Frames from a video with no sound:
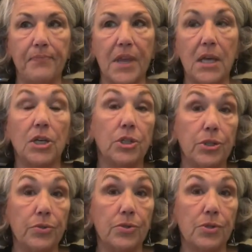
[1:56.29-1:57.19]

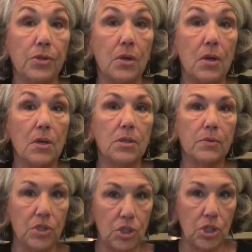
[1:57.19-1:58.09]
includes
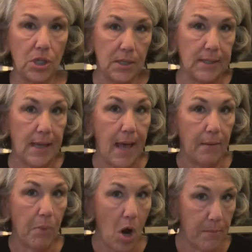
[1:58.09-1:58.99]
Swiss cheese
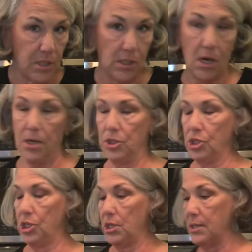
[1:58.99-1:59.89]
and Parmesan
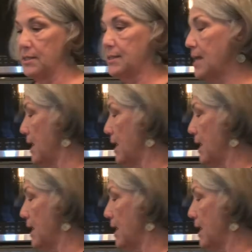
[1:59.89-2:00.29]
cheese.